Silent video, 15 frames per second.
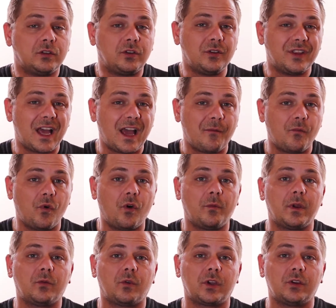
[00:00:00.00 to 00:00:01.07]
to that
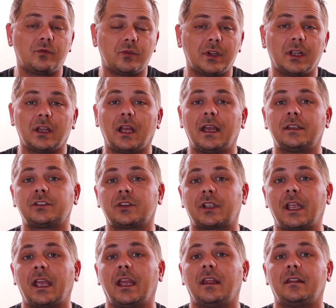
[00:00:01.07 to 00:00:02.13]
moment where you realize,
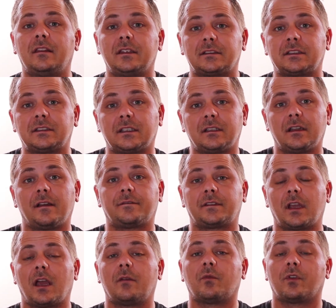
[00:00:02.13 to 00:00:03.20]
okay, this is enough
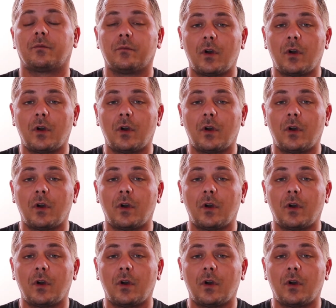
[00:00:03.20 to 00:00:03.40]
time with